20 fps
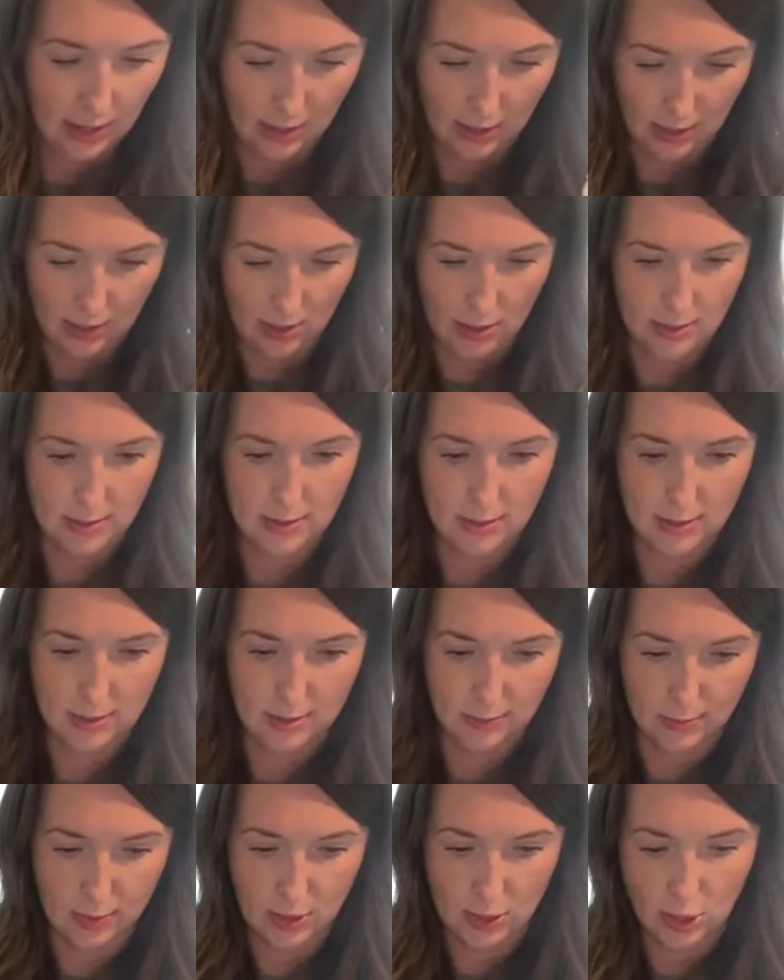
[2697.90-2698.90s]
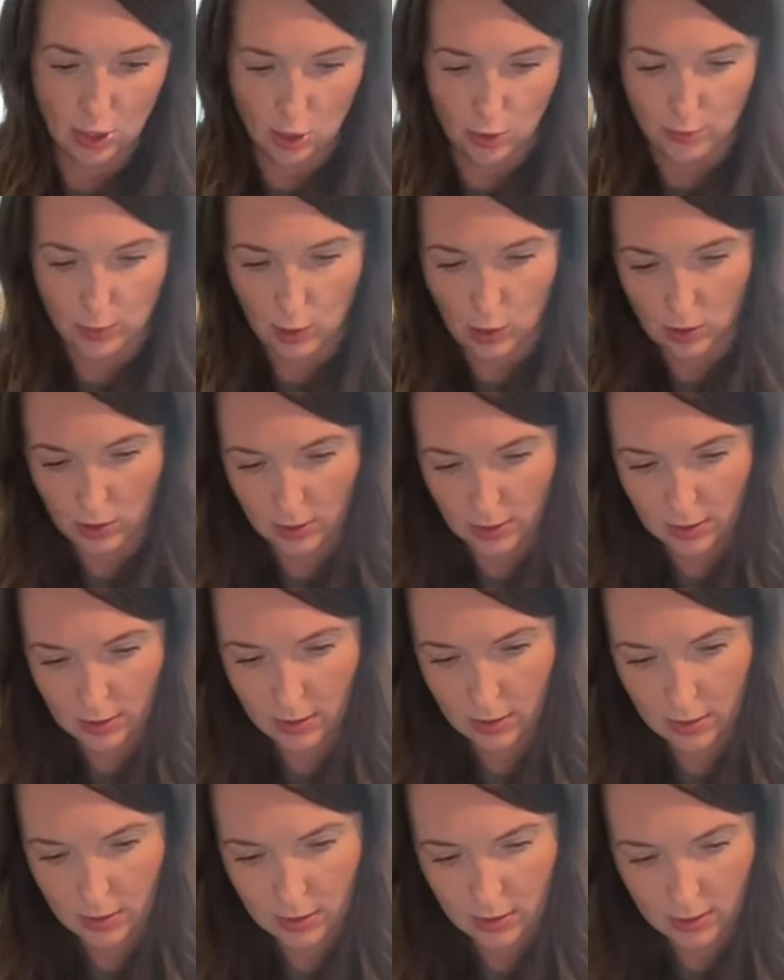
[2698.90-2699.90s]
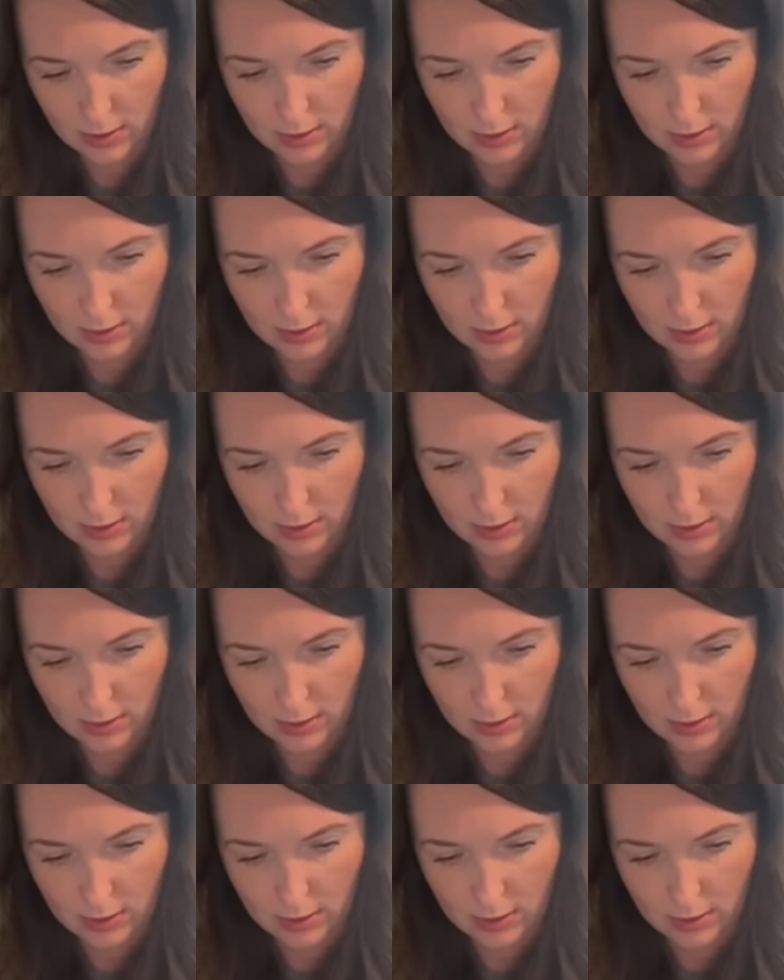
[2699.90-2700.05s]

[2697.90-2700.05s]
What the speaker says: I lost some snowballs.